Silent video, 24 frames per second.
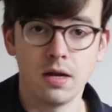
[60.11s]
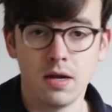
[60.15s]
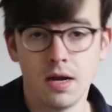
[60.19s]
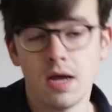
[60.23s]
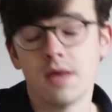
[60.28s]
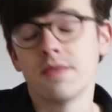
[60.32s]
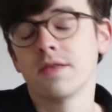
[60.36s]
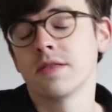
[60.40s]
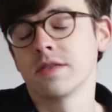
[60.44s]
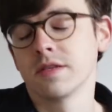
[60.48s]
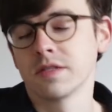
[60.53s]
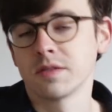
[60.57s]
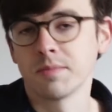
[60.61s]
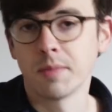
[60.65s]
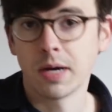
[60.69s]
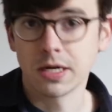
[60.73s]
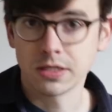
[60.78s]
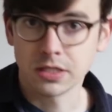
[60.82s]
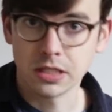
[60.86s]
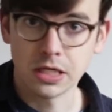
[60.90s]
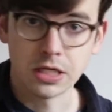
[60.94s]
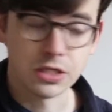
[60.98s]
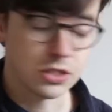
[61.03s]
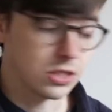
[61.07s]
and then there's a
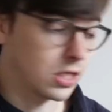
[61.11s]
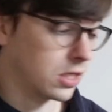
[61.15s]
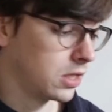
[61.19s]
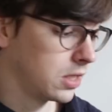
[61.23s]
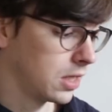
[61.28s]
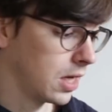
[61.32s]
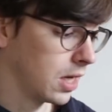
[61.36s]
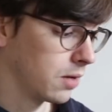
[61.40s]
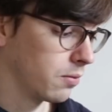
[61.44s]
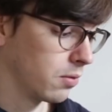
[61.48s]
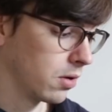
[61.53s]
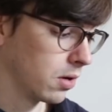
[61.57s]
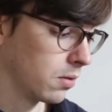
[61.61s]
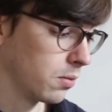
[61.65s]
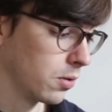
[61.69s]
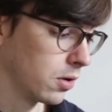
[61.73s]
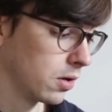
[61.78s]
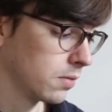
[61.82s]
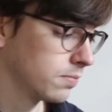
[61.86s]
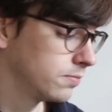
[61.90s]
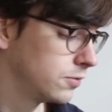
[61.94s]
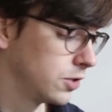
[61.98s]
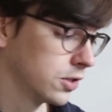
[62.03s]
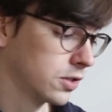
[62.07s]
modulation at the end where
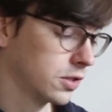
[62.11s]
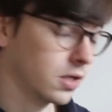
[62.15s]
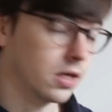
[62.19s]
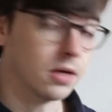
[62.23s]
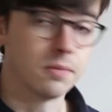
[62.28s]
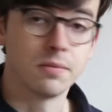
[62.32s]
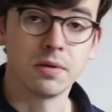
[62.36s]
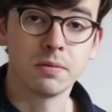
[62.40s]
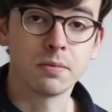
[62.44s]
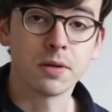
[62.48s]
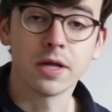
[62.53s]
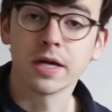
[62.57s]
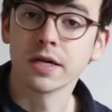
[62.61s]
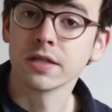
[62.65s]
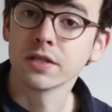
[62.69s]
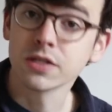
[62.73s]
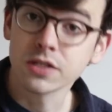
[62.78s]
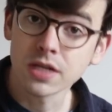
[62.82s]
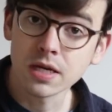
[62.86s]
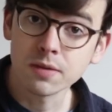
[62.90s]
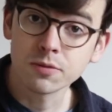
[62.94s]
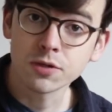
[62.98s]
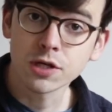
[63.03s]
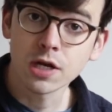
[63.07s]
we're just going to be playing in the
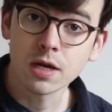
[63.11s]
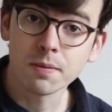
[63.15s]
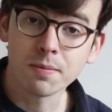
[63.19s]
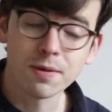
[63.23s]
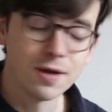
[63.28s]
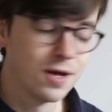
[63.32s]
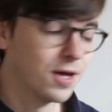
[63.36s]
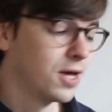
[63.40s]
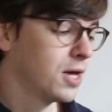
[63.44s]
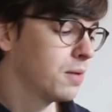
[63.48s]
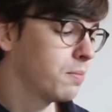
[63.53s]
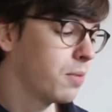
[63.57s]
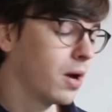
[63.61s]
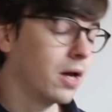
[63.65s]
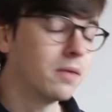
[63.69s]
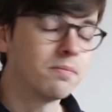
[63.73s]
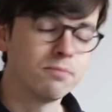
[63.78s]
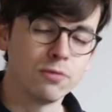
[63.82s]
same shape, but